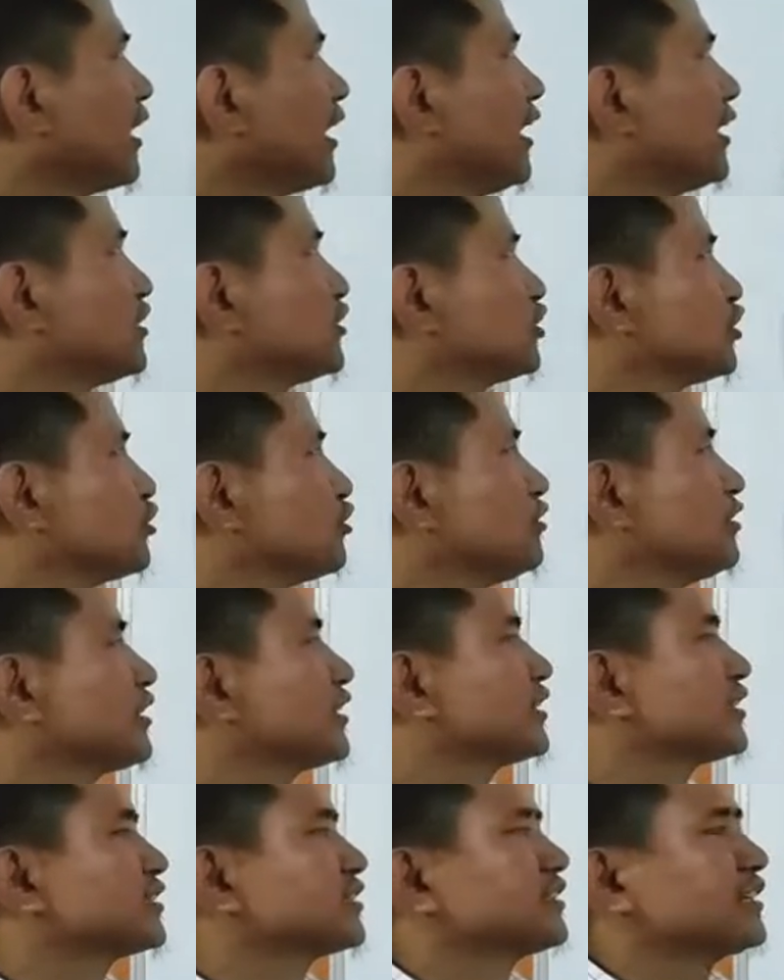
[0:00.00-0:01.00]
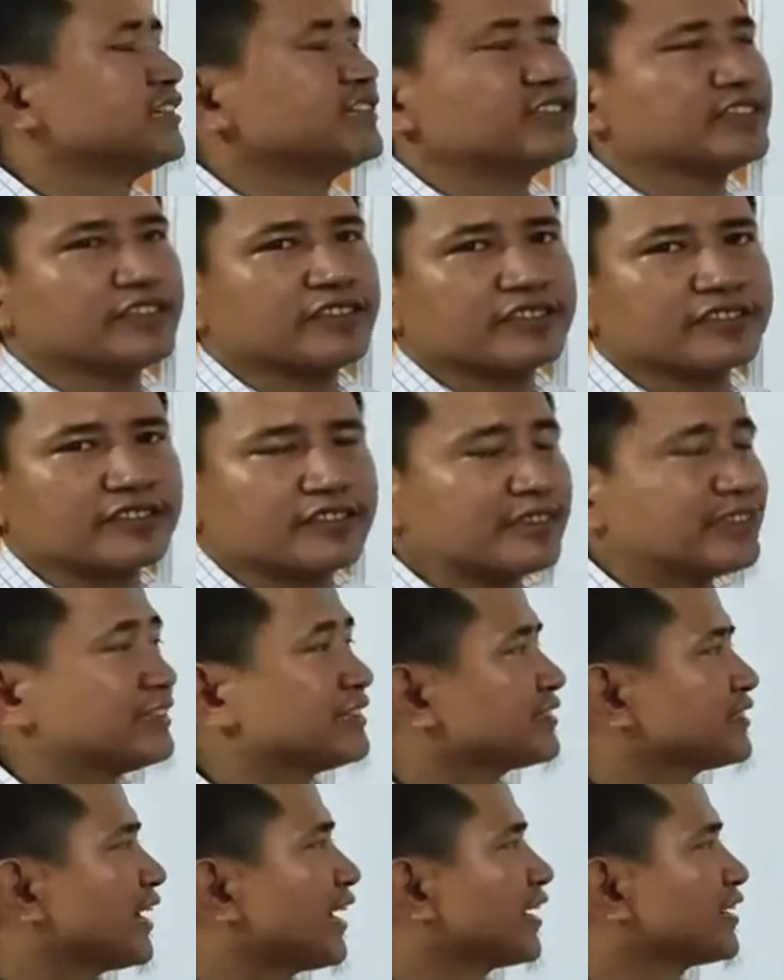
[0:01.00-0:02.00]
at 0 degrees Celsius
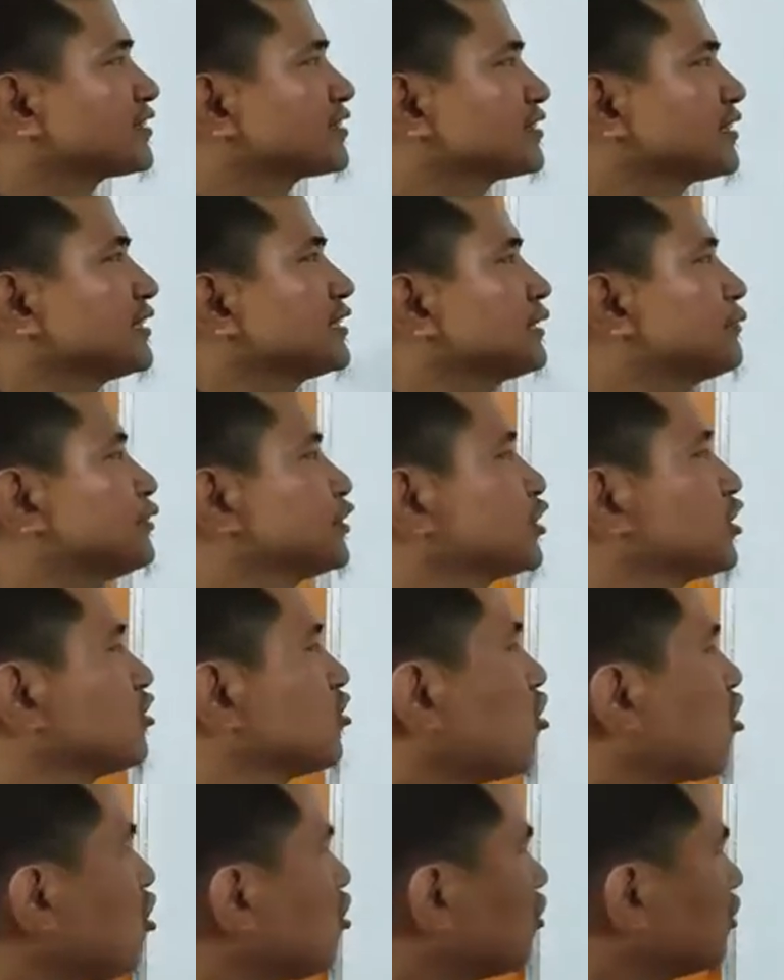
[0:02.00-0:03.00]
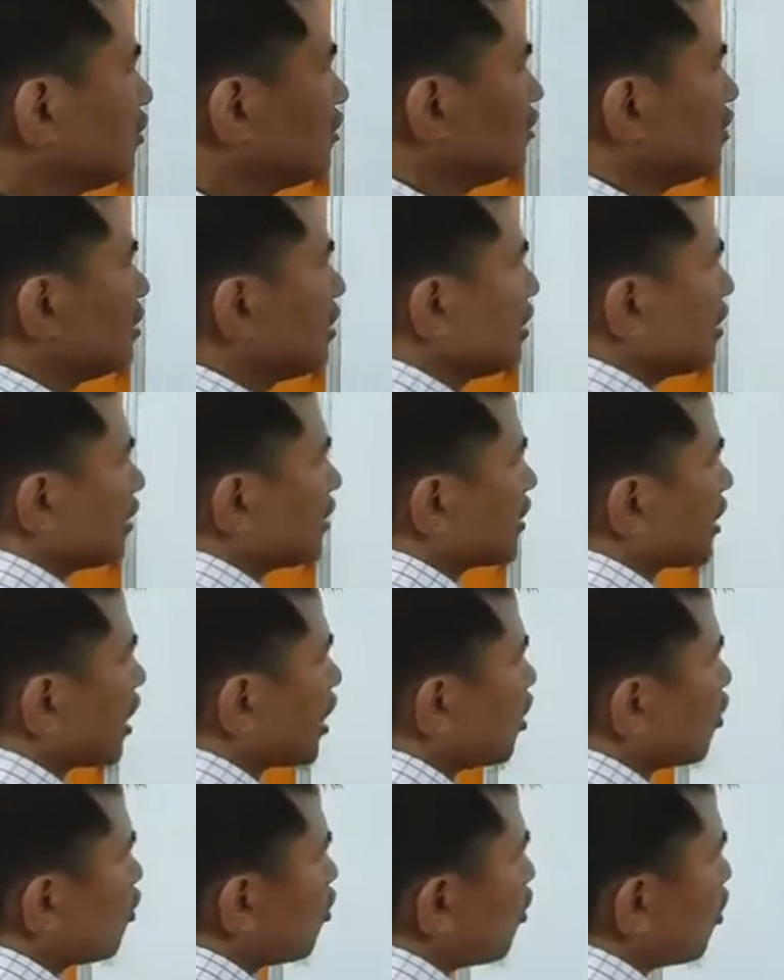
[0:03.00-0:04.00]
is x centimeter long.
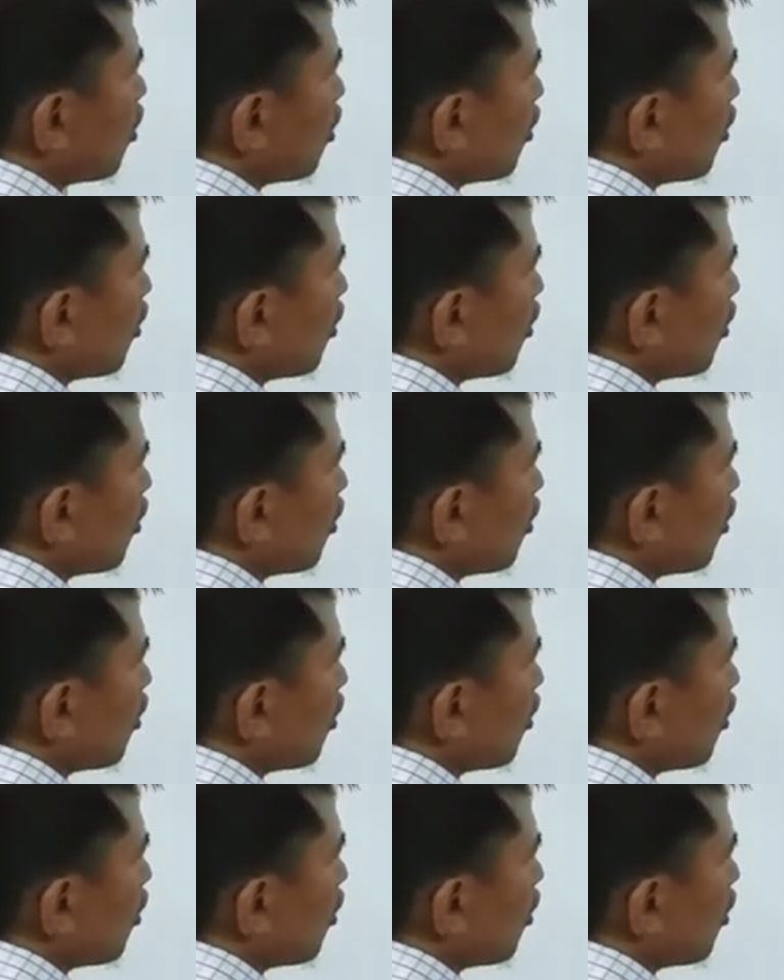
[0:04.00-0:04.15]
Now